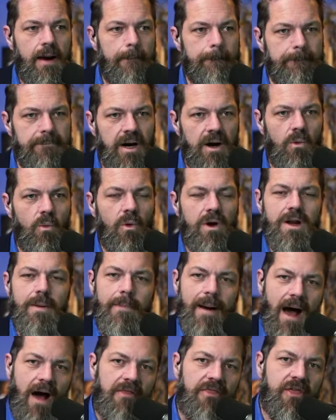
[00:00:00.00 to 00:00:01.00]
But what
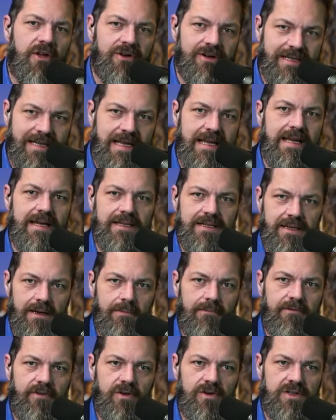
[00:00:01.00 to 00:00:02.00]
about their
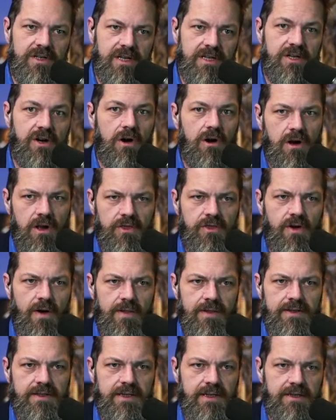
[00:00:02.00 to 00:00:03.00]
deism versus our
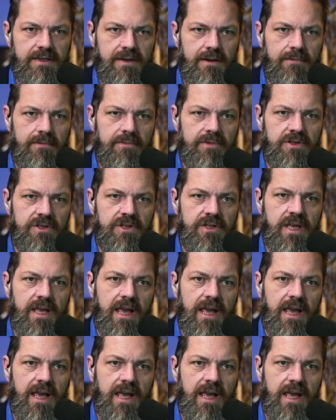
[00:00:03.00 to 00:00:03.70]
Catholicism?